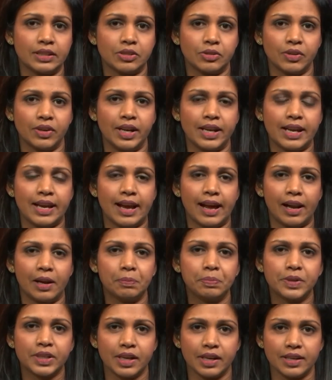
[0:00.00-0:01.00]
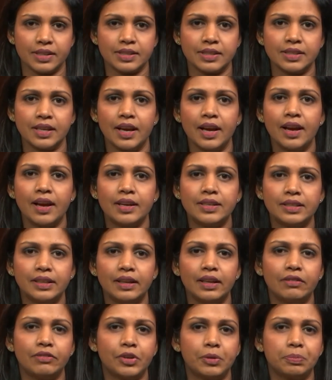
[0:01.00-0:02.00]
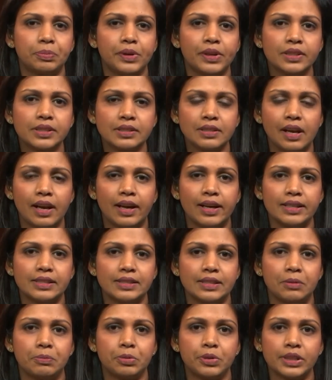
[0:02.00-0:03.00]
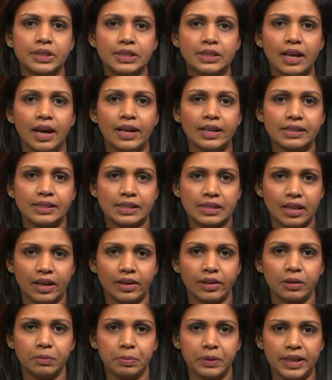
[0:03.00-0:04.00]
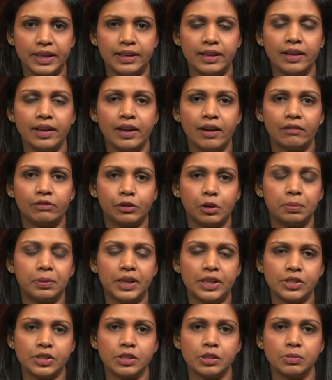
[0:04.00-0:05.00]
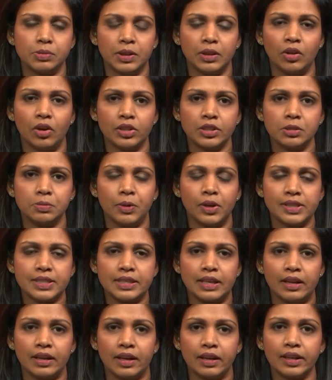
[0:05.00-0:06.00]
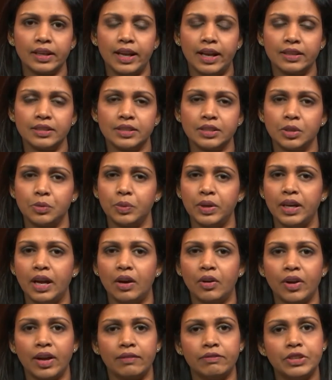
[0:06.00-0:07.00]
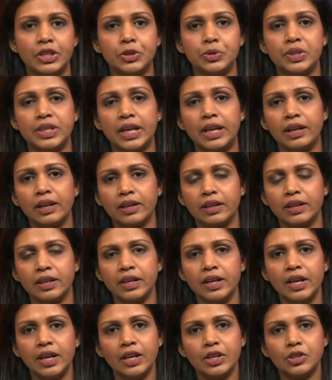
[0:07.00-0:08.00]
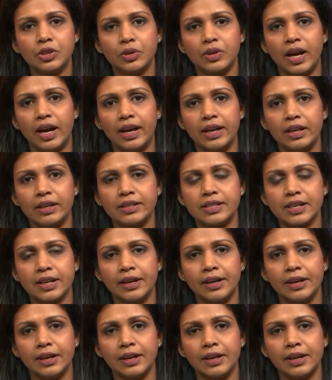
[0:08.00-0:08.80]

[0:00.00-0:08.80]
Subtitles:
really helped us deliver personalized and precise therapy for patients with non-small cell lung cancer. We now have new data to guide